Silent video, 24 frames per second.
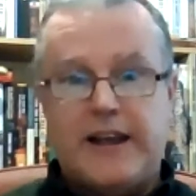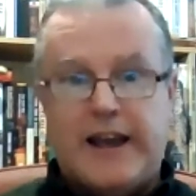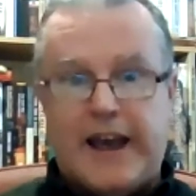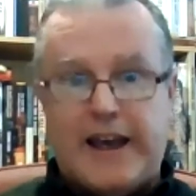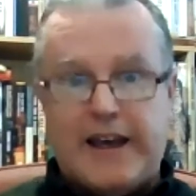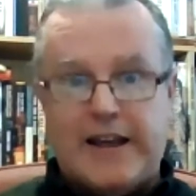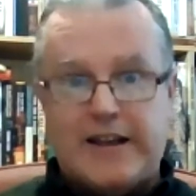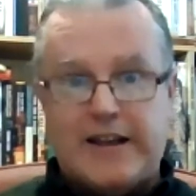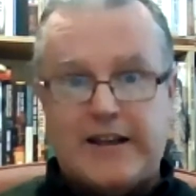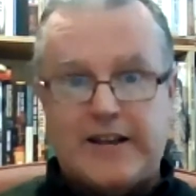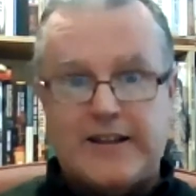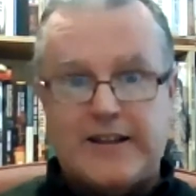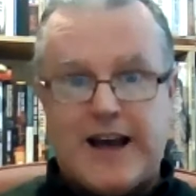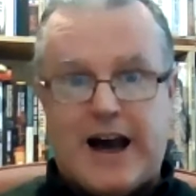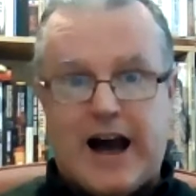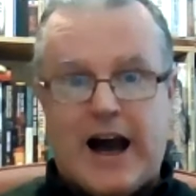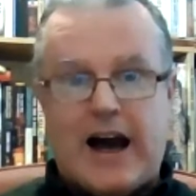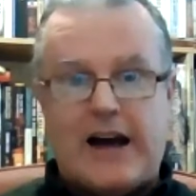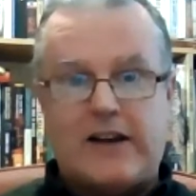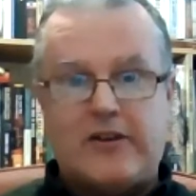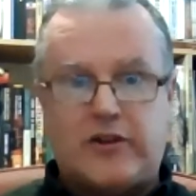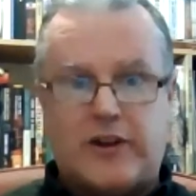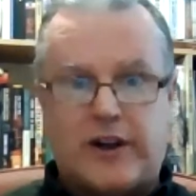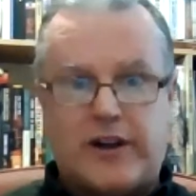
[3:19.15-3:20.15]
it is
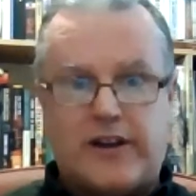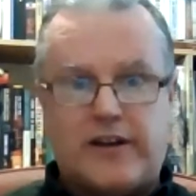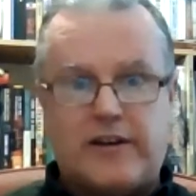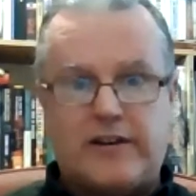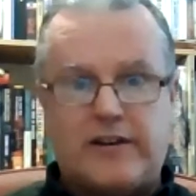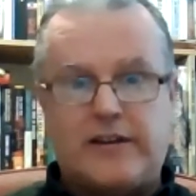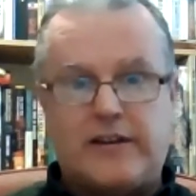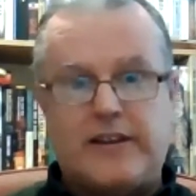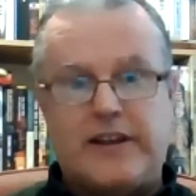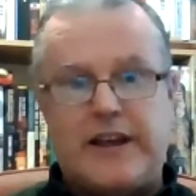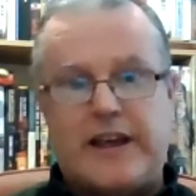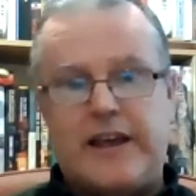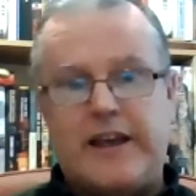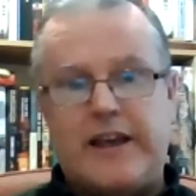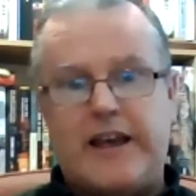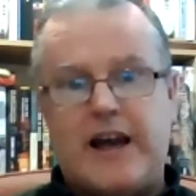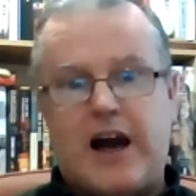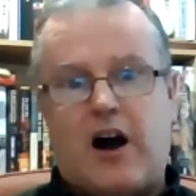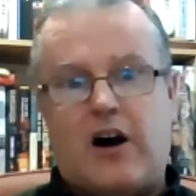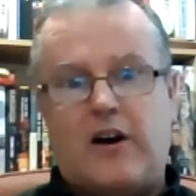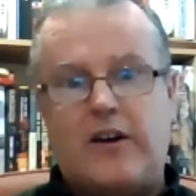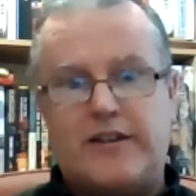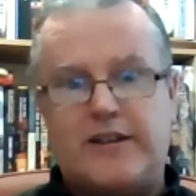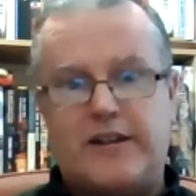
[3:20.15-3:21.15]
Adric, the
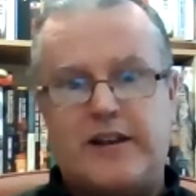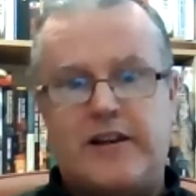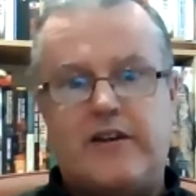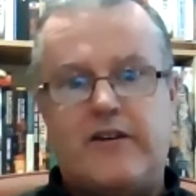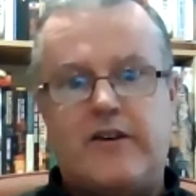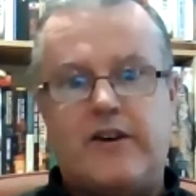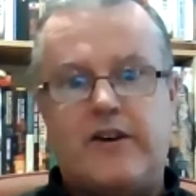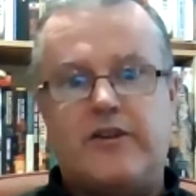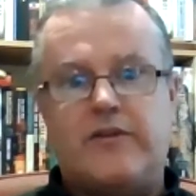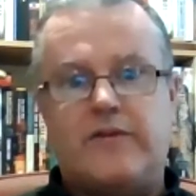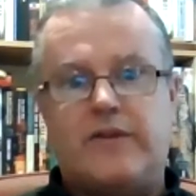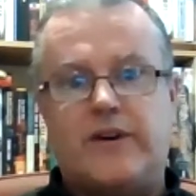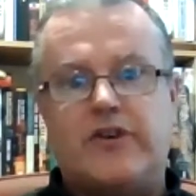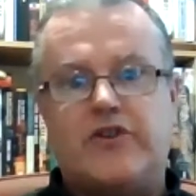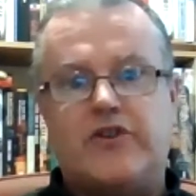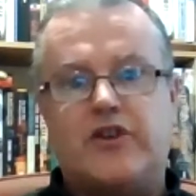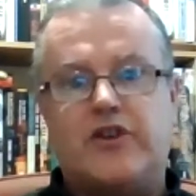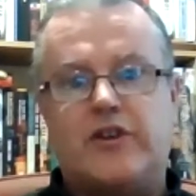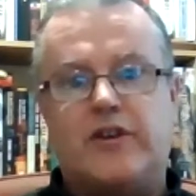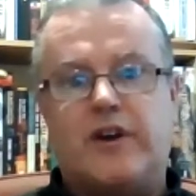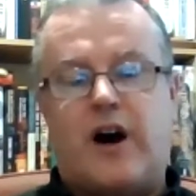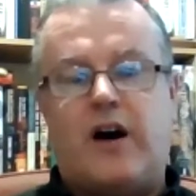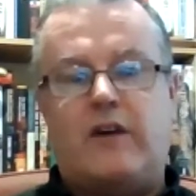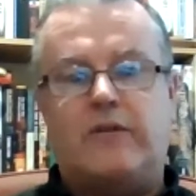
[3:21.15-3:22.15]
auxiliary
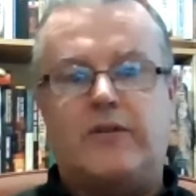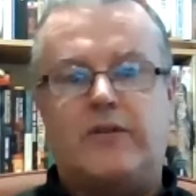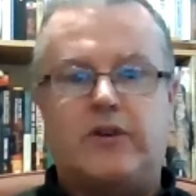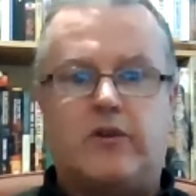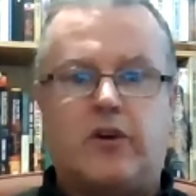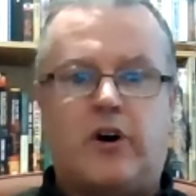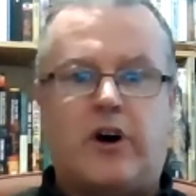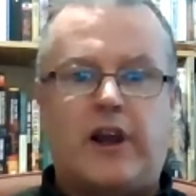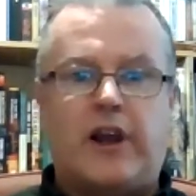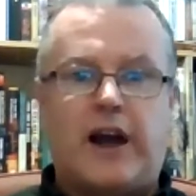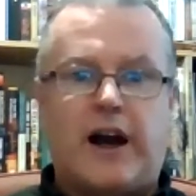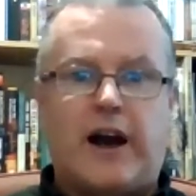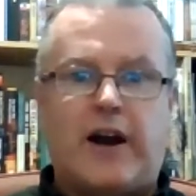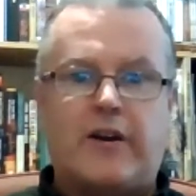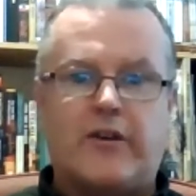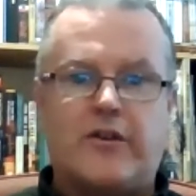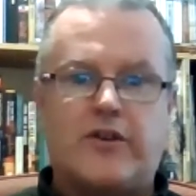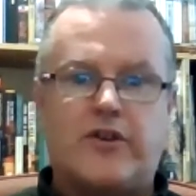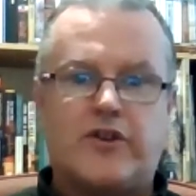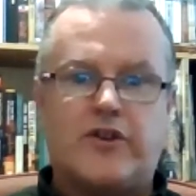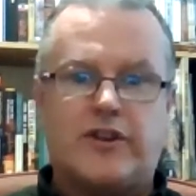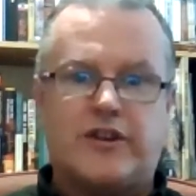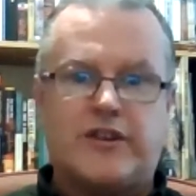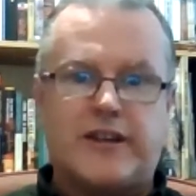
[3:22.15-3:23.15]
division of the Royal
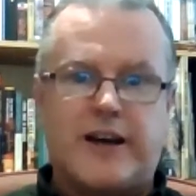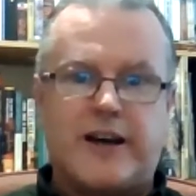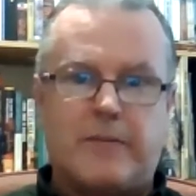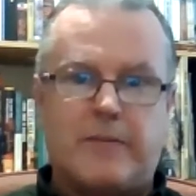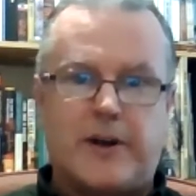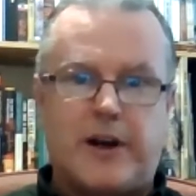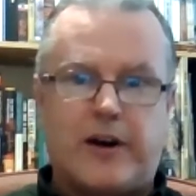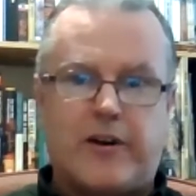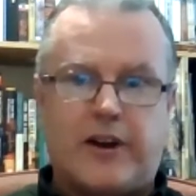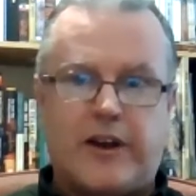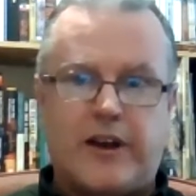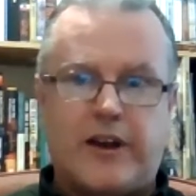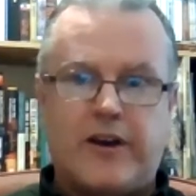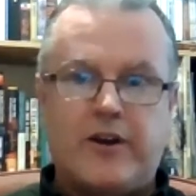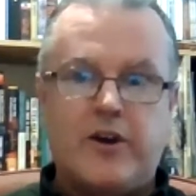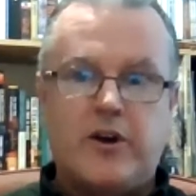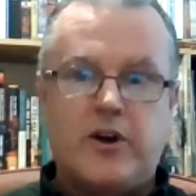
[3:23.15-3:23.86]
Irish Constabulary,